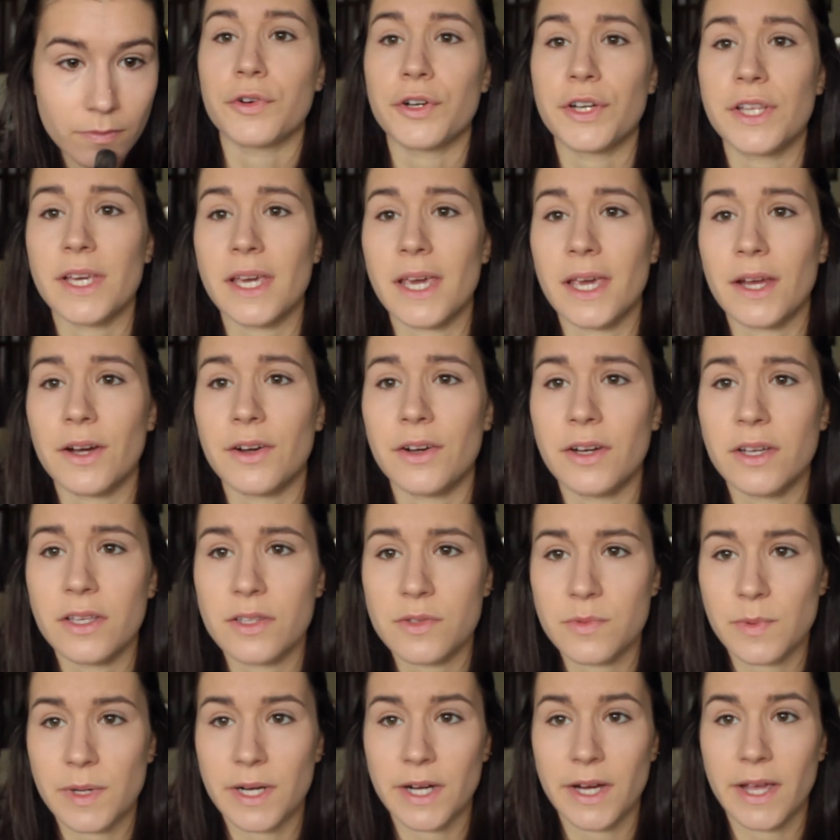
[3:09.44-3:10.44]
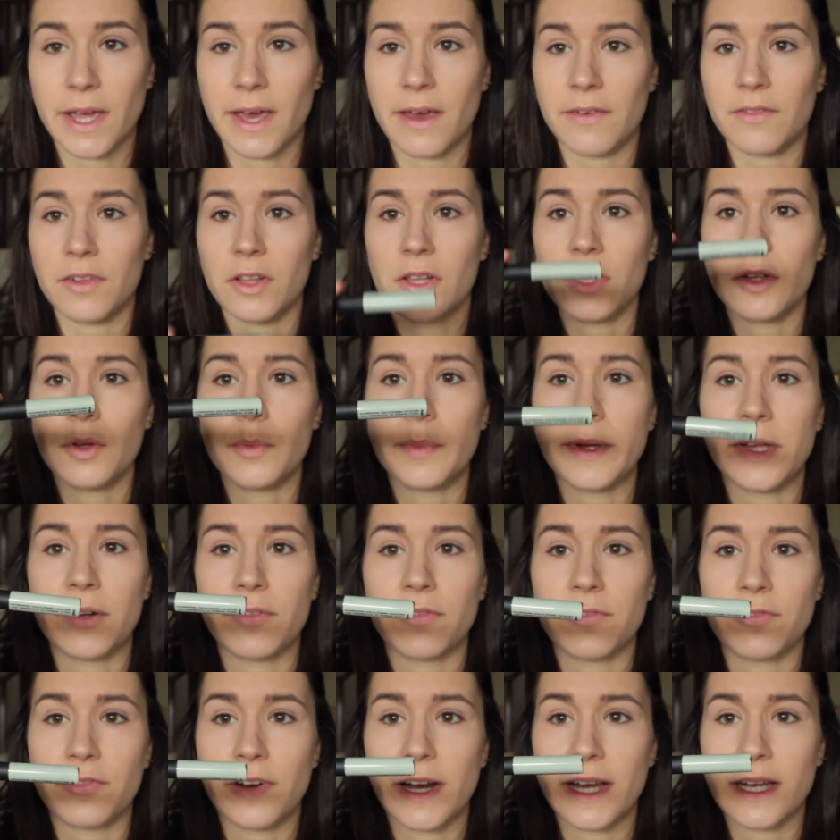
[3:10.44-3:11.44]
For the areas where I have a little bit
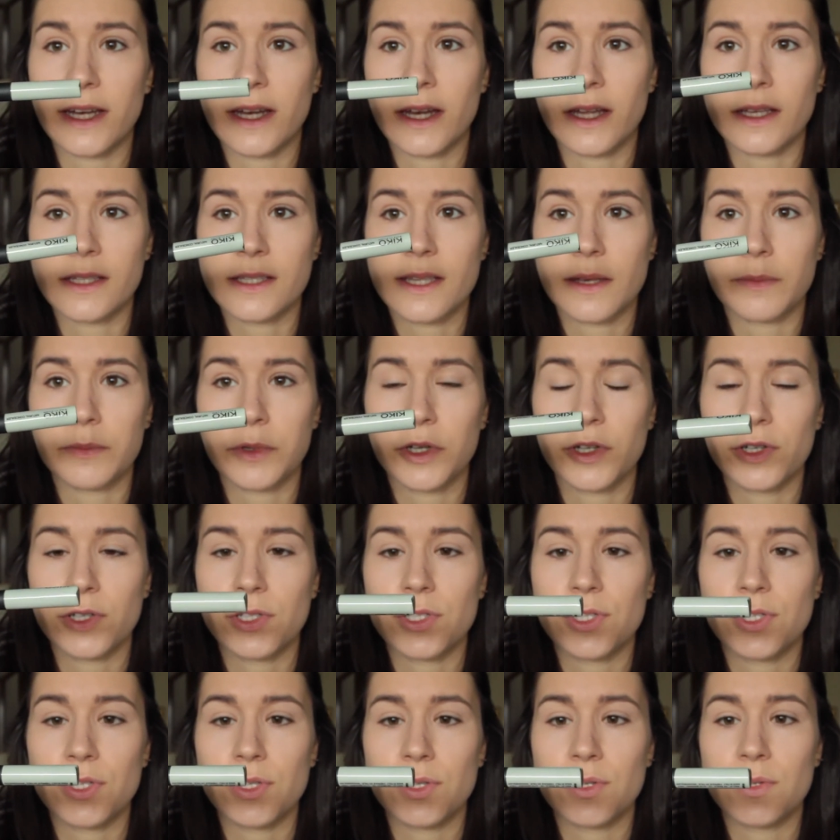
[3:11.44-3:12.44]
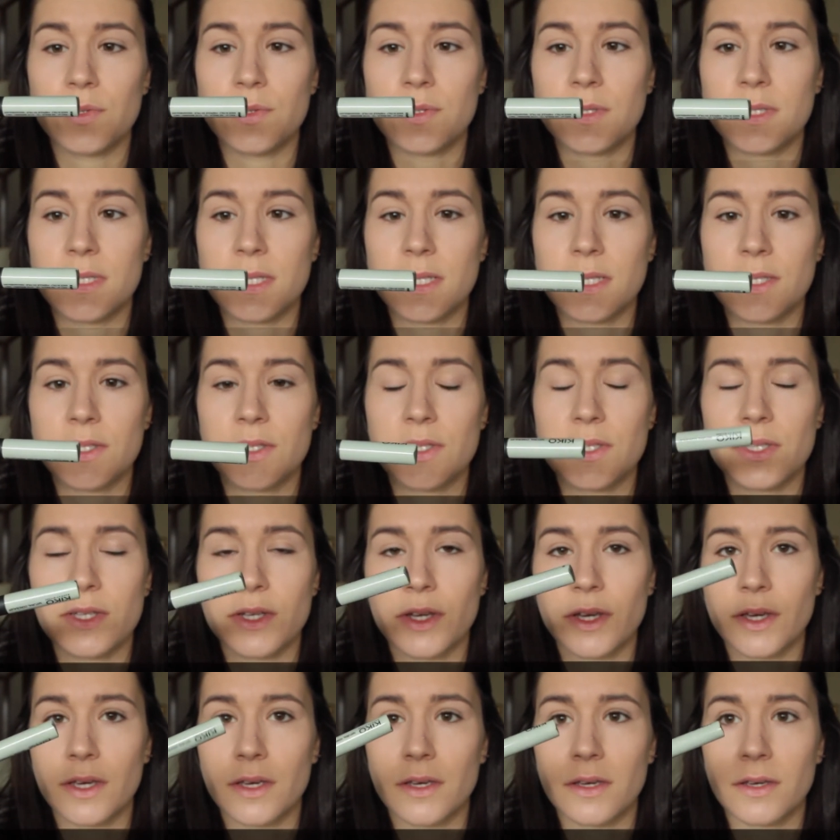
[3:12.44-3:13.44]
of redness, I'm going to use this
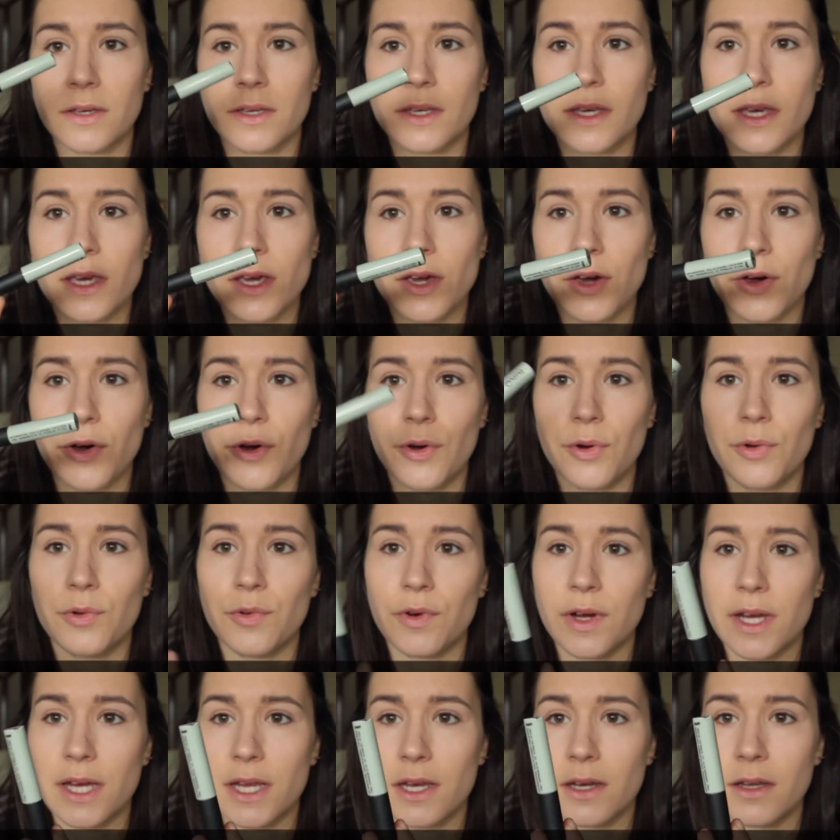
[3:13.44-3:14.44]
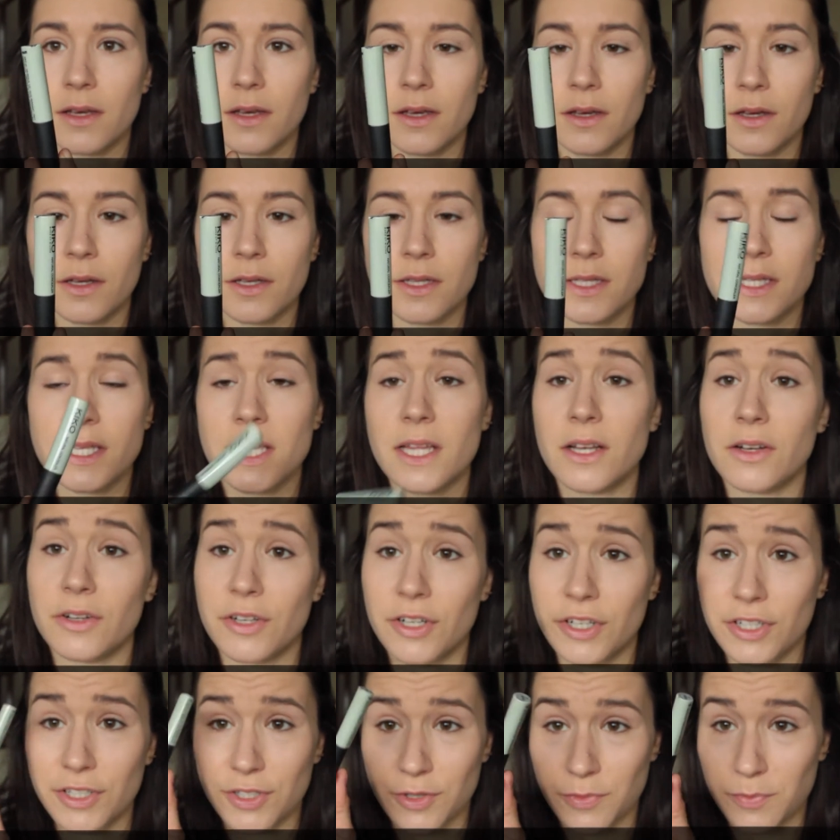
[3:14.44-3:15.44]
Kiko Green
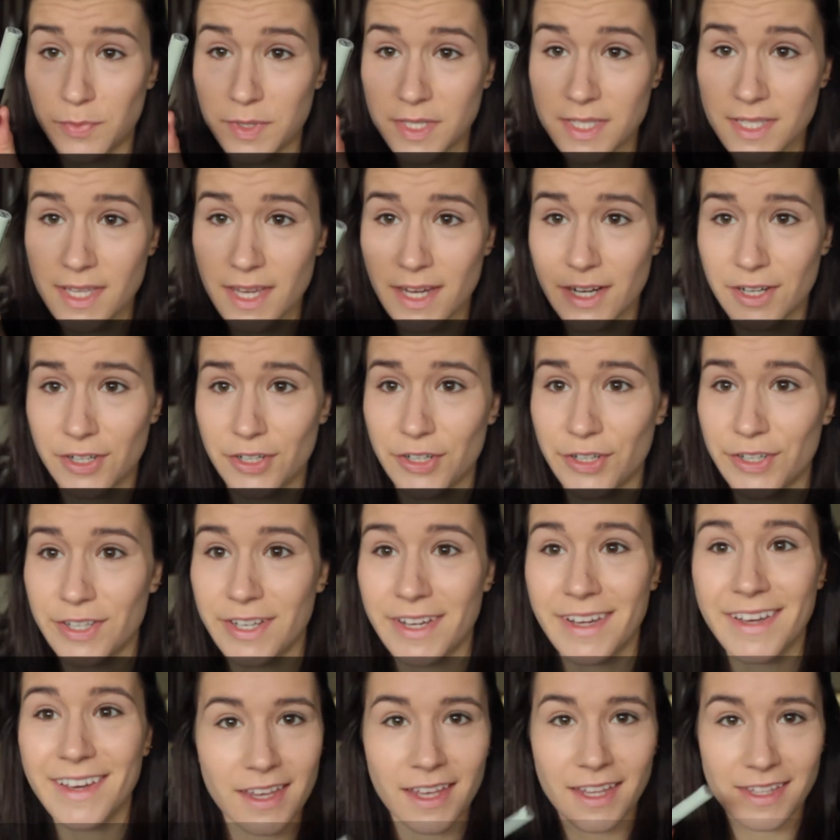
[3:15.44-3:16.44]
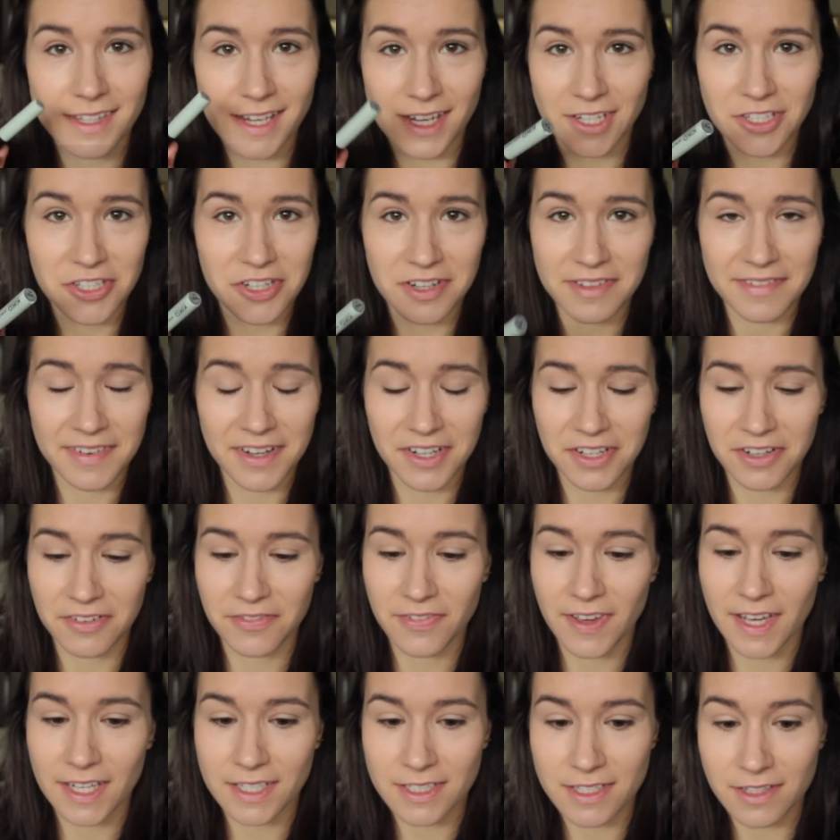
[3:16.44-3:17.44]
Concealer. Don't be scared, it's actually very
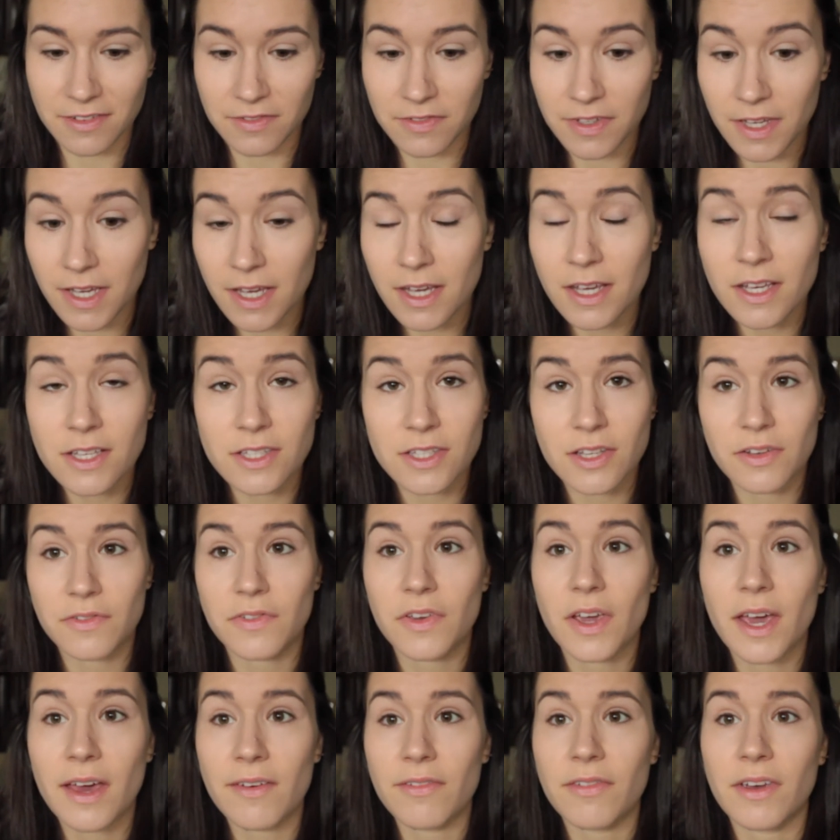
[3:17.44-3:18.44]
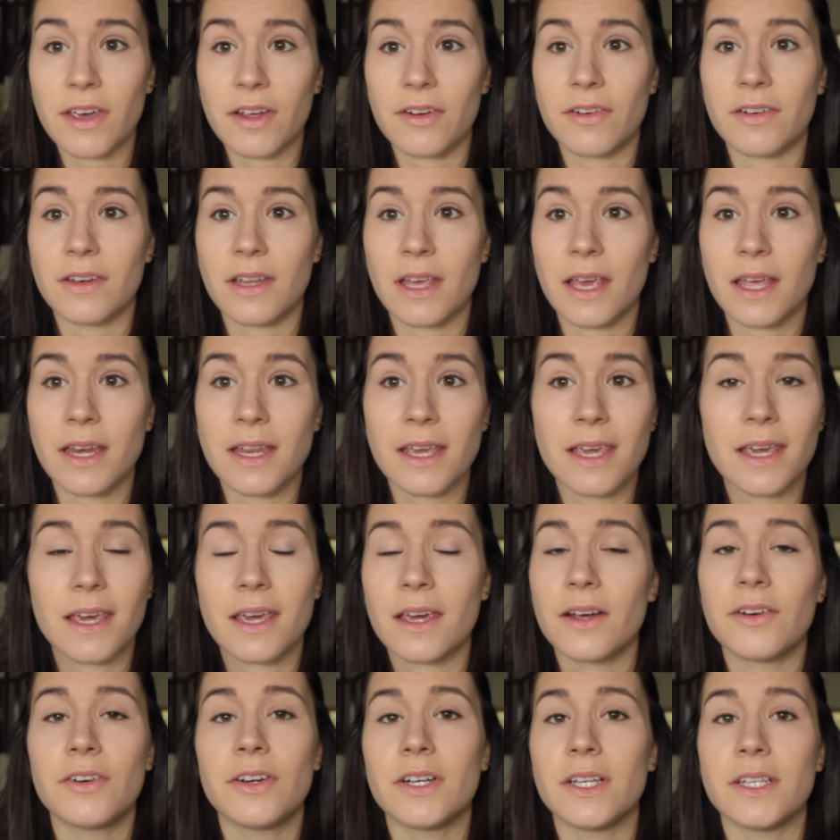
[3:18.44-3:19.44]
effective. So if you have
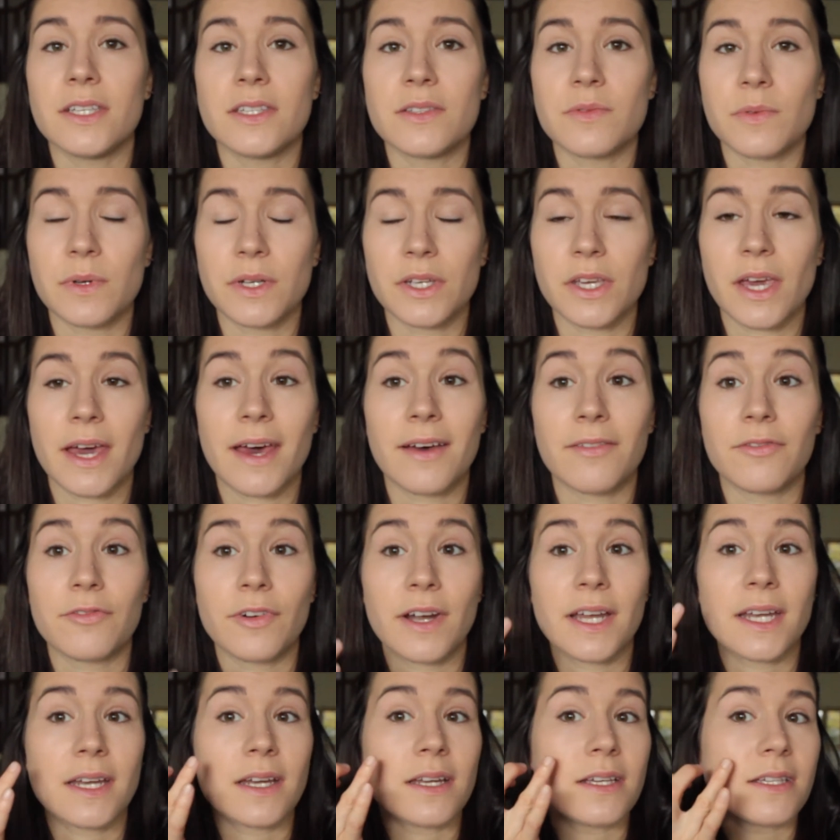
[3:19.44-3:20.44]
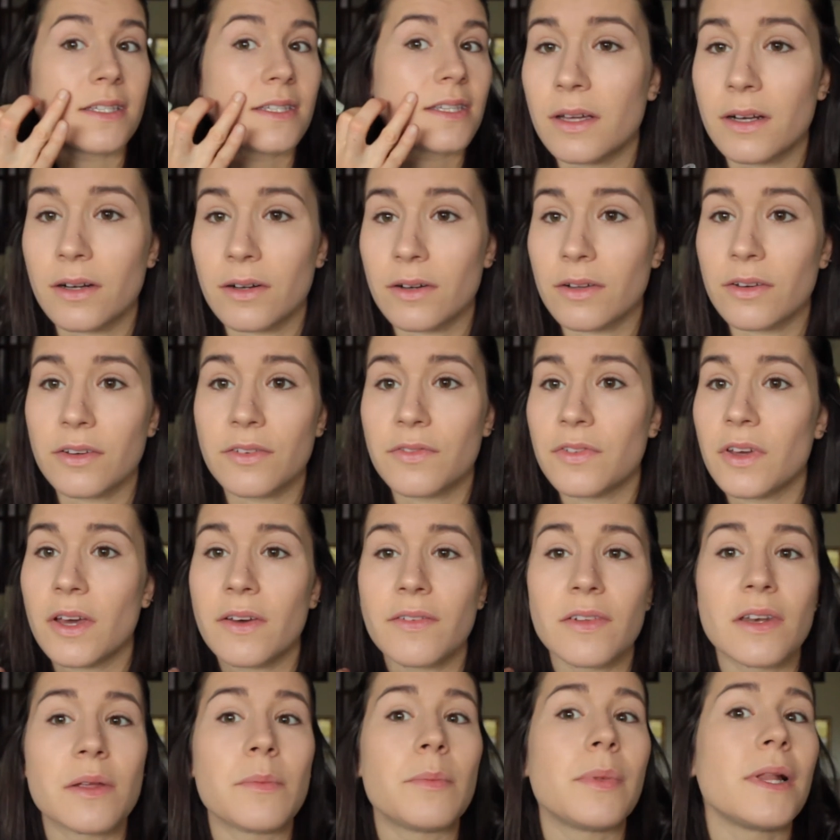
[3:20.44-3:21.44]
any areas where you have redness, I don't know, if you
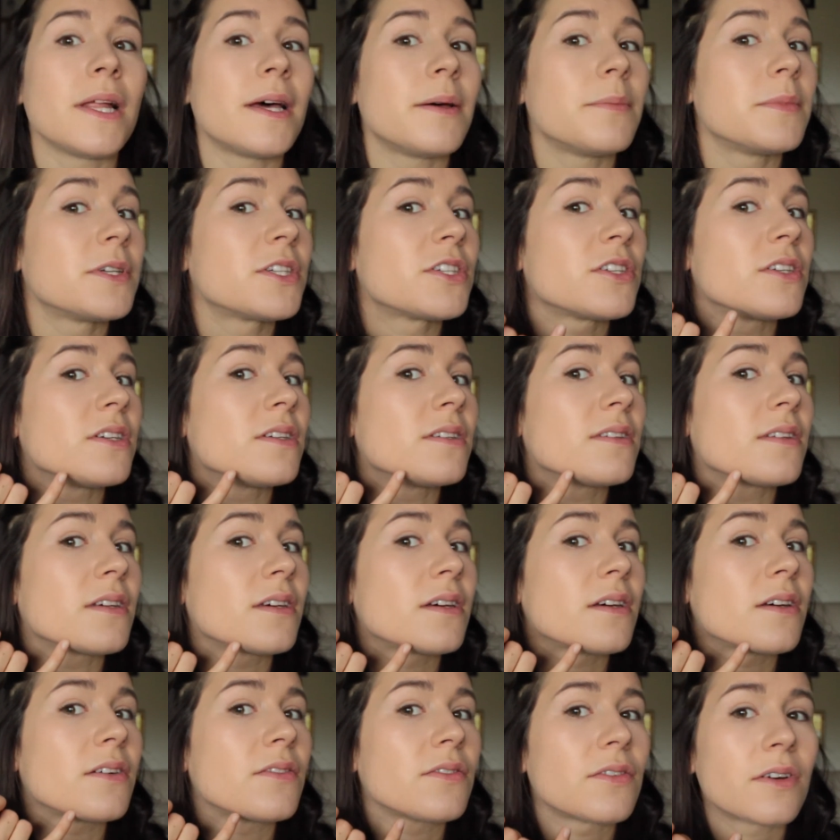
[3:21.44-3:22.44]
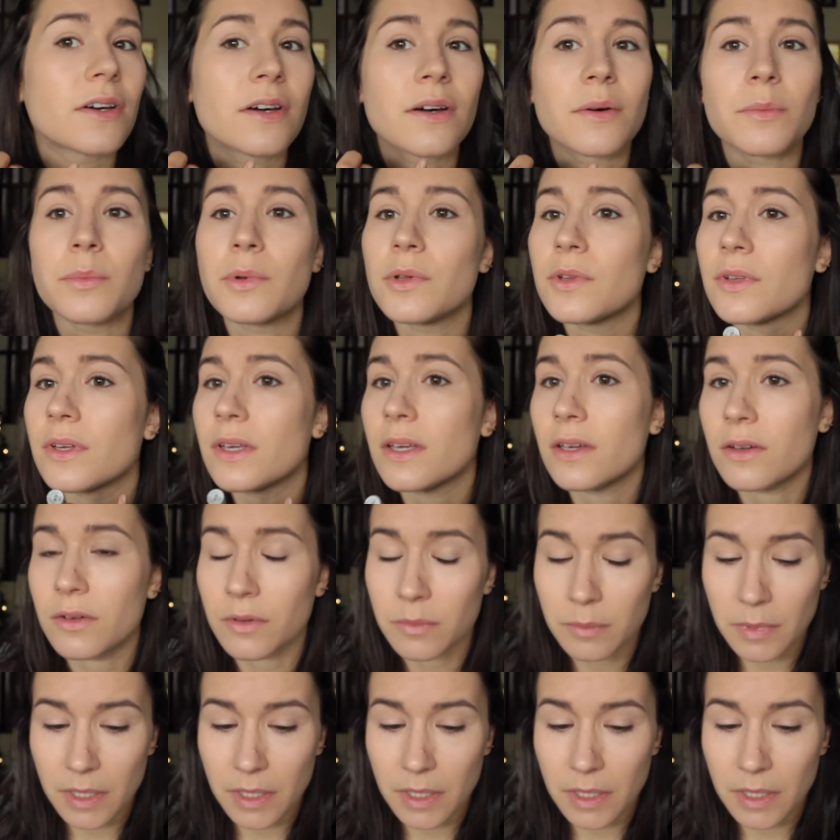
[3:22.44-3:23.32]
have any blemishes, I have a couple here